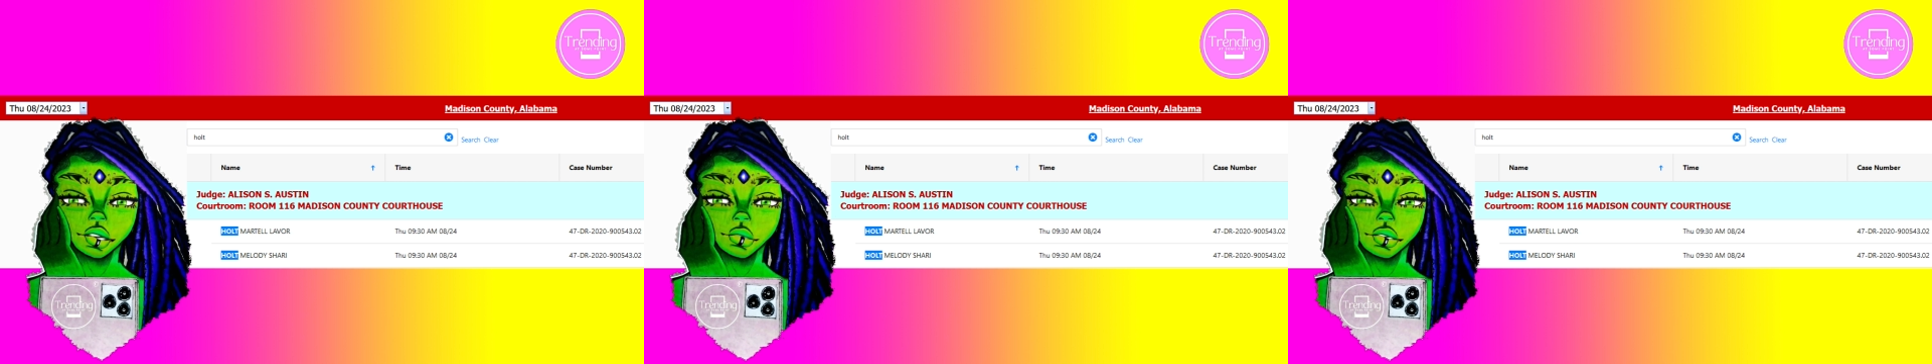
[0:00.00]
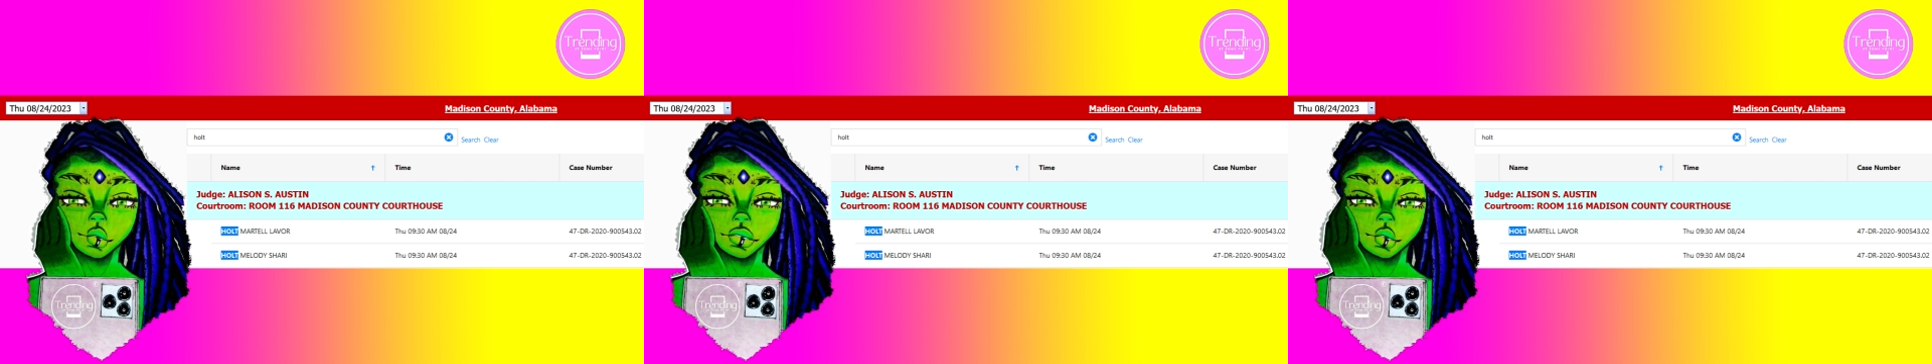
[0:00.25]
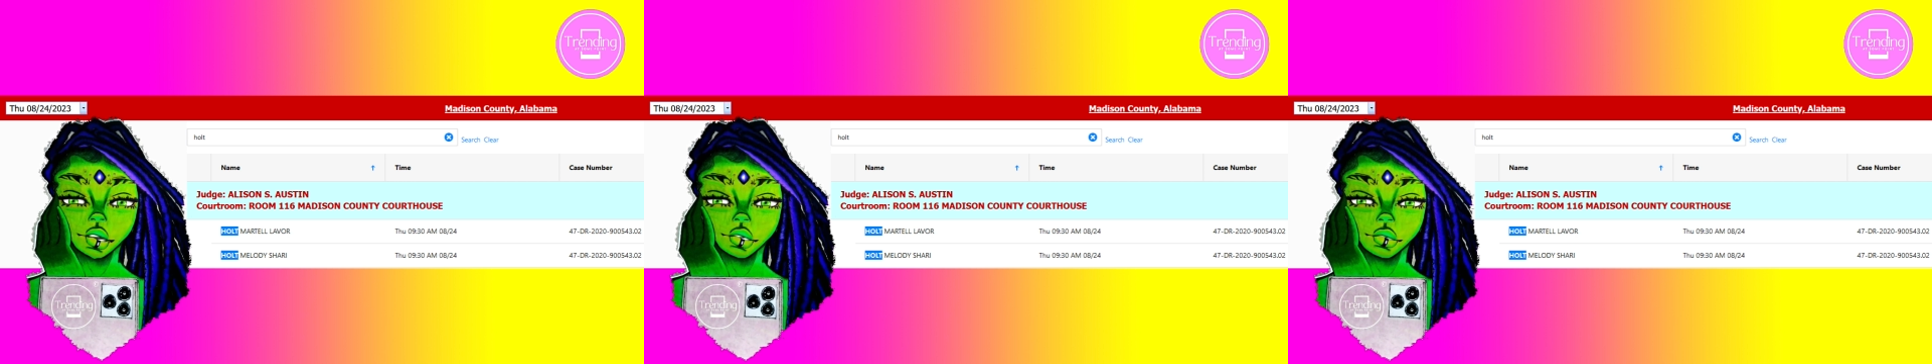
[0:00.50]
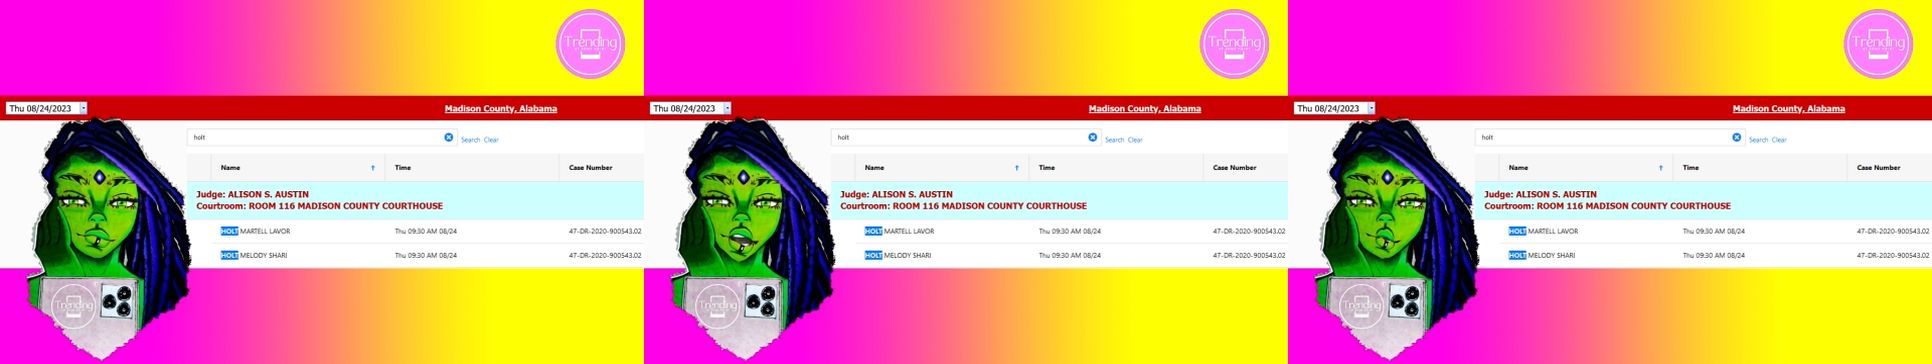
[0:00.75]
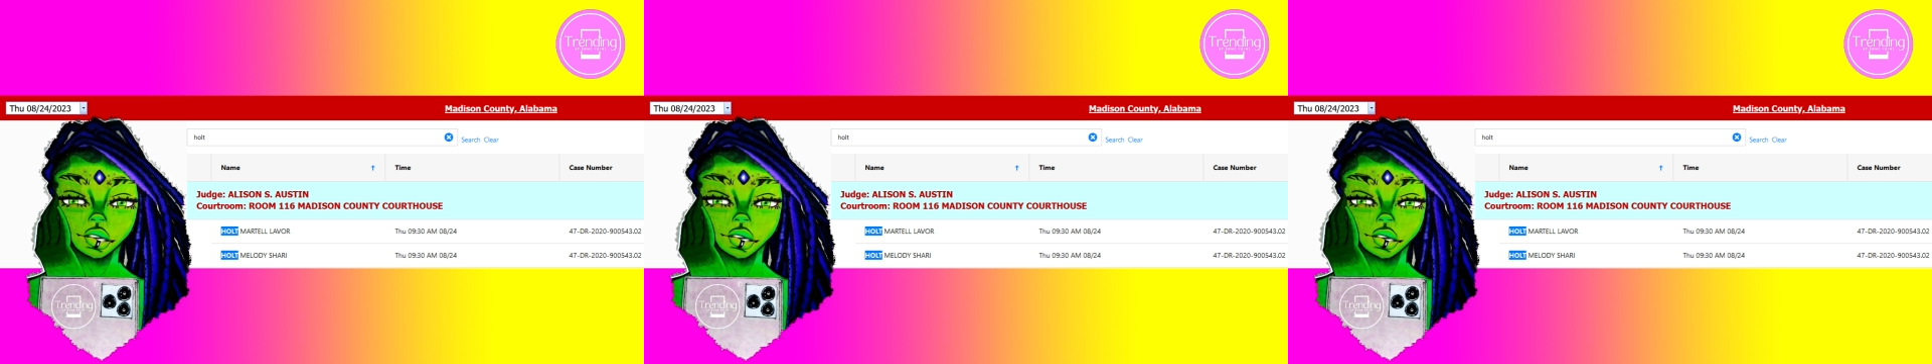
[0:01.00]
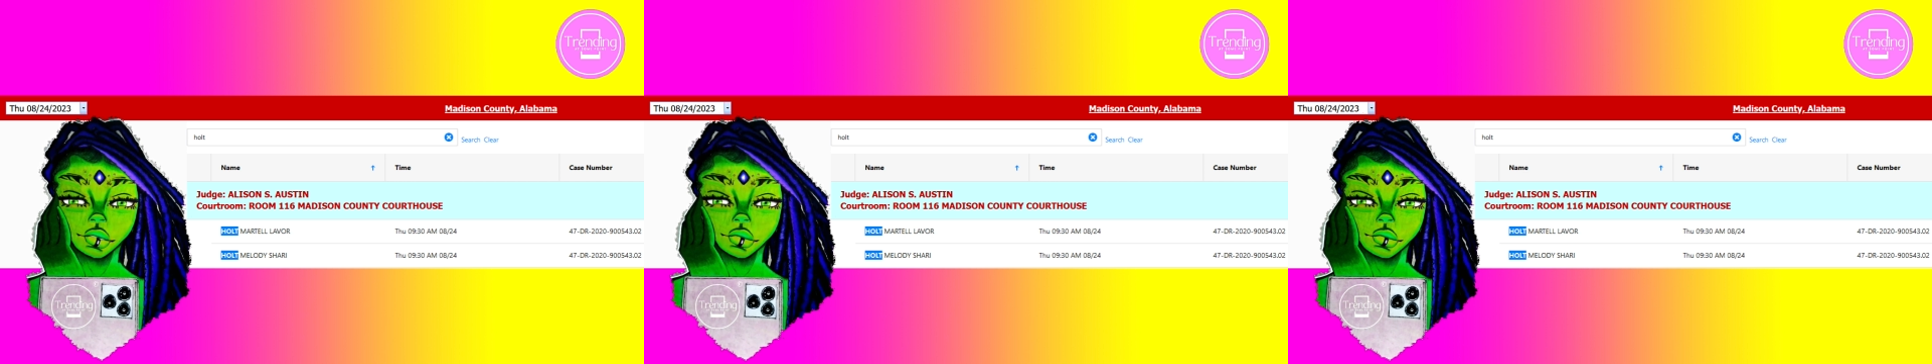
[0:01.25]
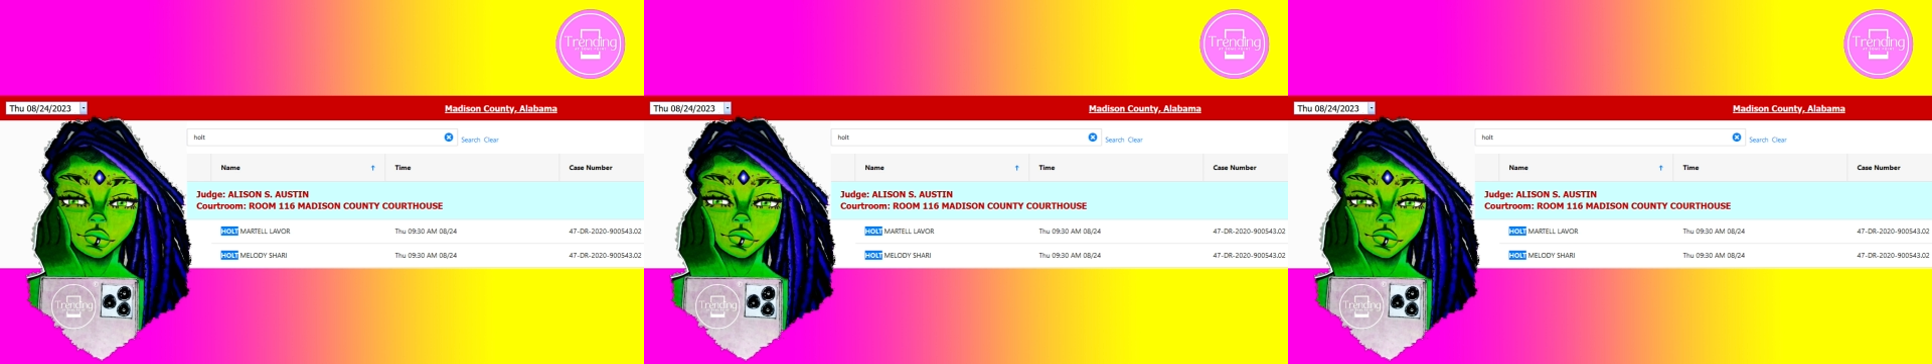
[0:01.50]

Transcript: or 2023